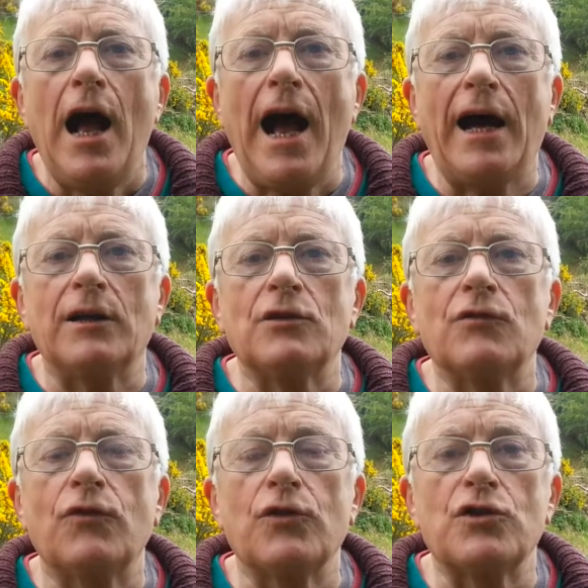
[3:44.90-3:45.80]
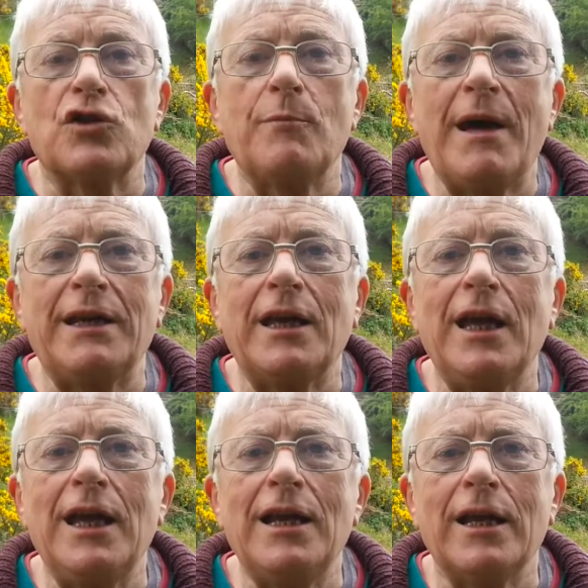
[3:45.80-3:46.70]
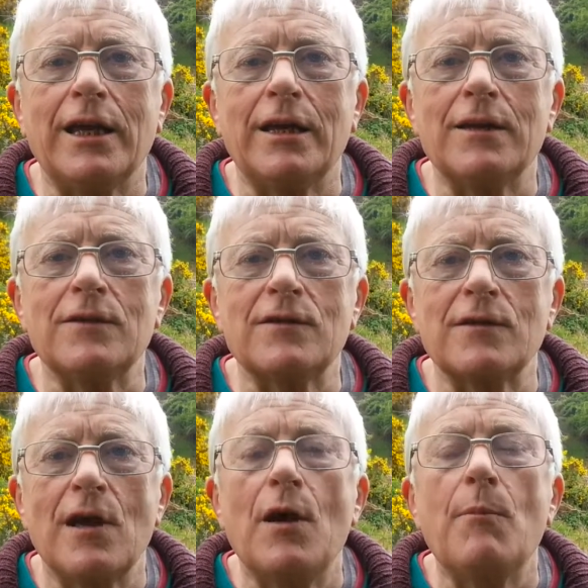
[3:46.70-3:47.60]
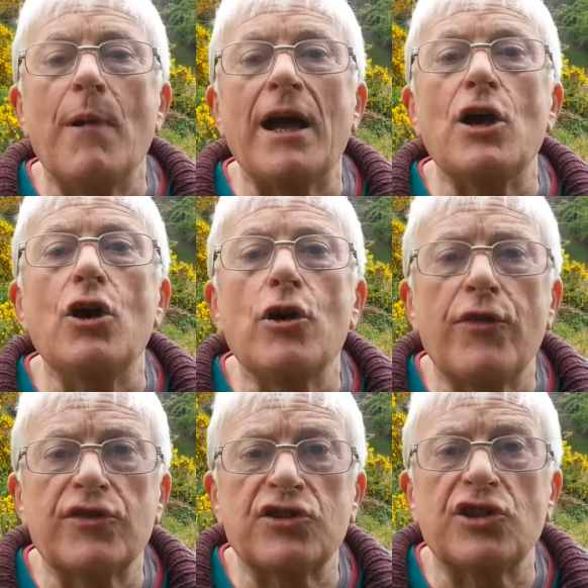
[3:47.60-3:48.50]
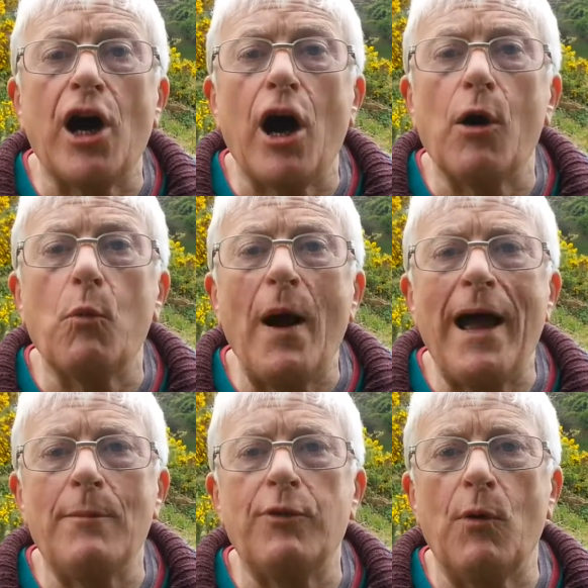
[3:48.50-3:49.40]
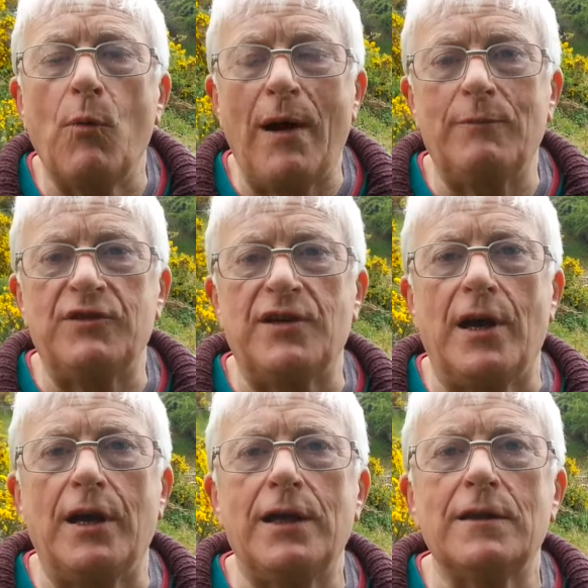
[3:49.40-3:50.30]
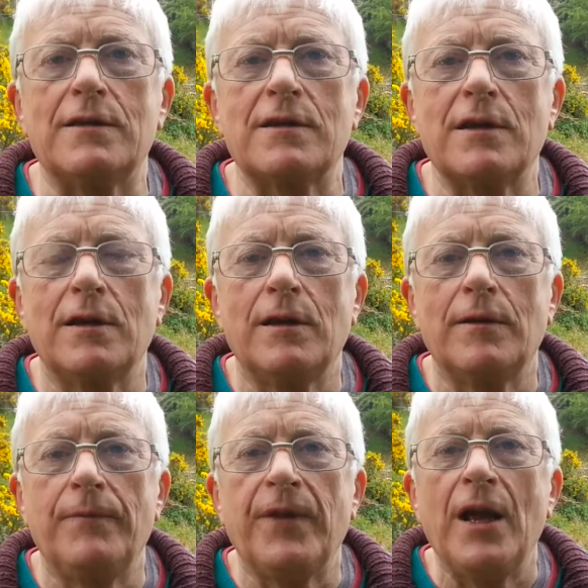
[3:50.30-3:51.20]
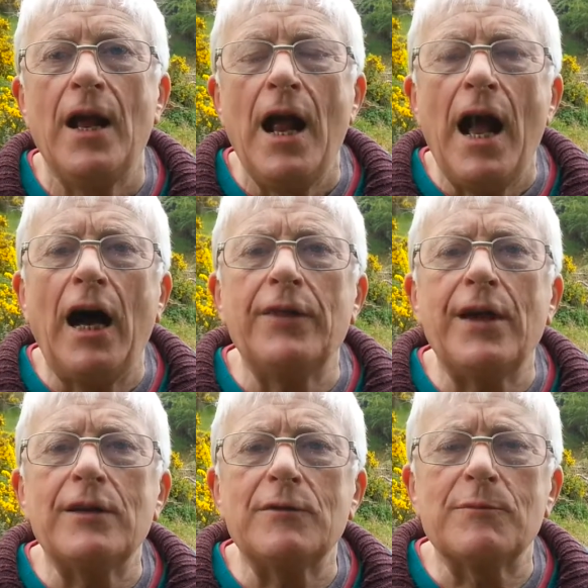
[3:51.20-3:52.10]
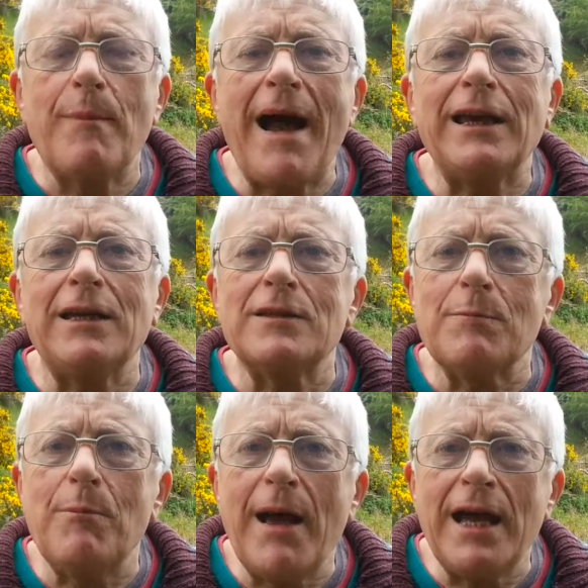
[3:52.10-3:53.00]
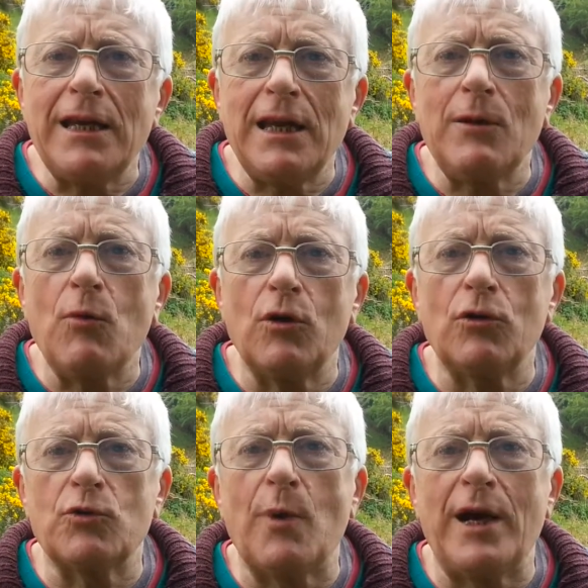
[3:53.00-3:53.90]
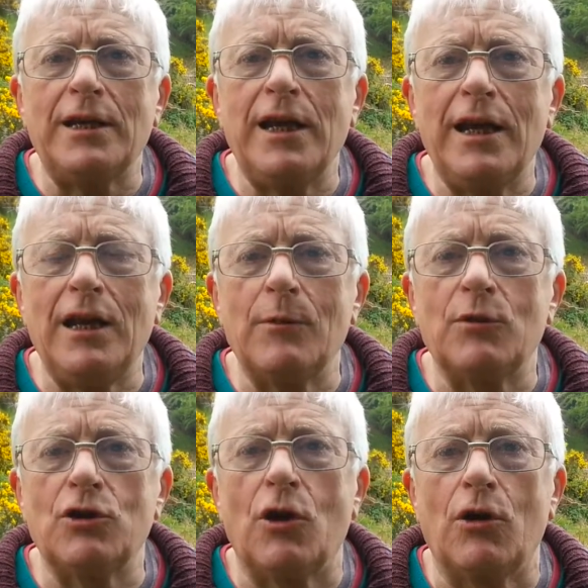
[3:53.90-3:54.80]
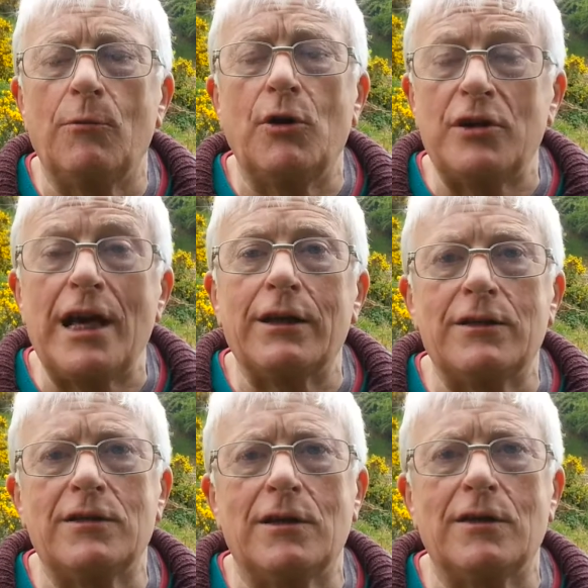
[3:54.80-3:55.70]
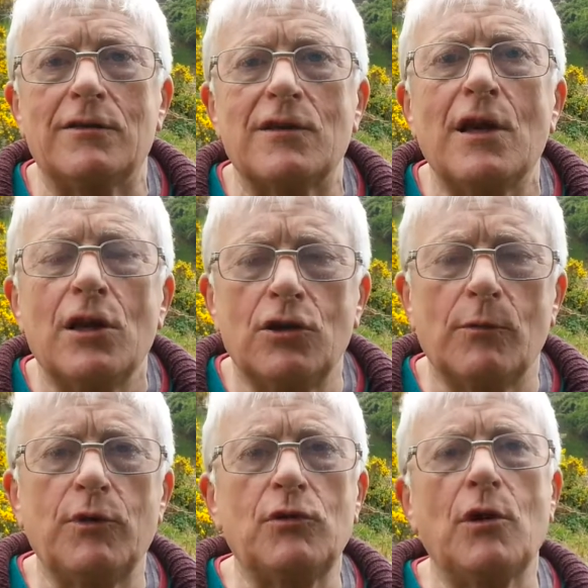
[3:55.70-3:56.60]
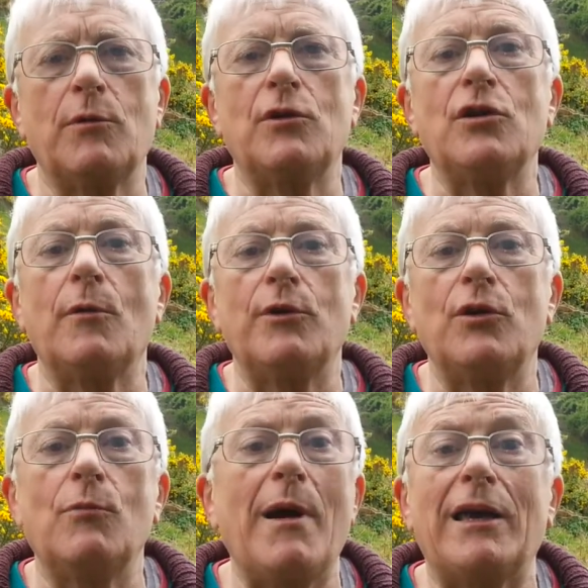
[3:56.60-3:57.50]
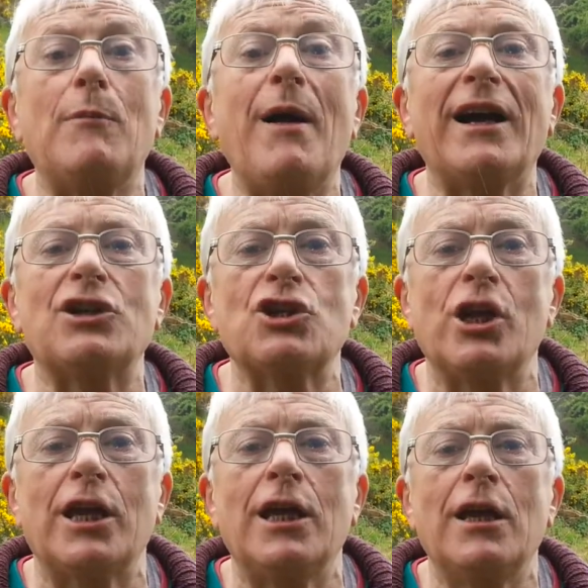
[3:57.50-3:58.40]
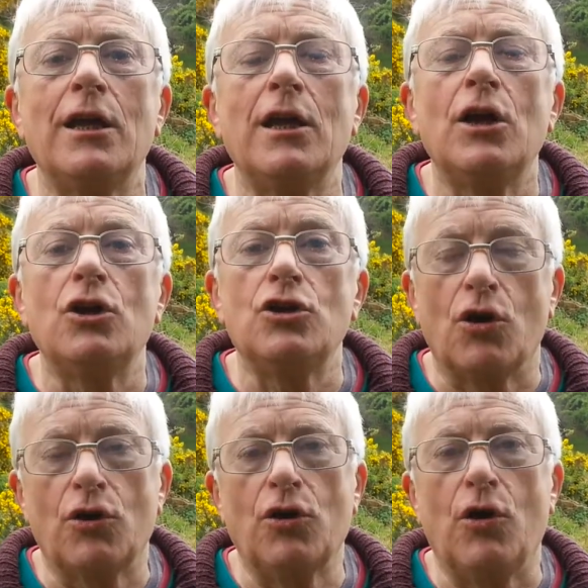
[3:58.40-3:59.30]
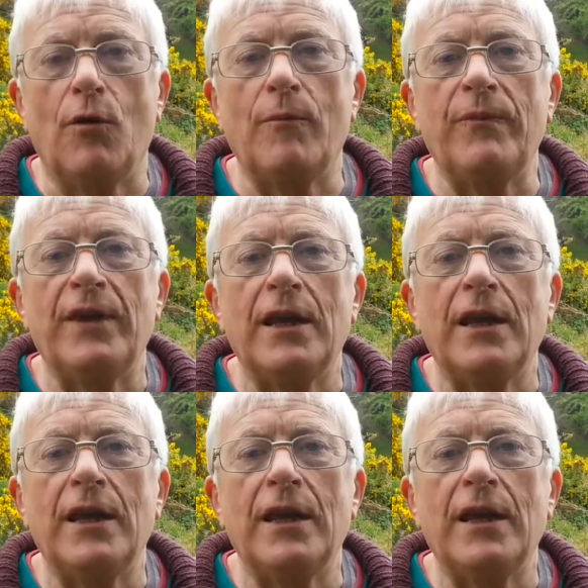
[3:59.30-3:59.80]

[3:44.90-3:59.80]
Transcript: and for the shamanic healings, my Earth Star Web website. And then there's Maggie's many worldwide healing modalities, www.maggiepashley.com.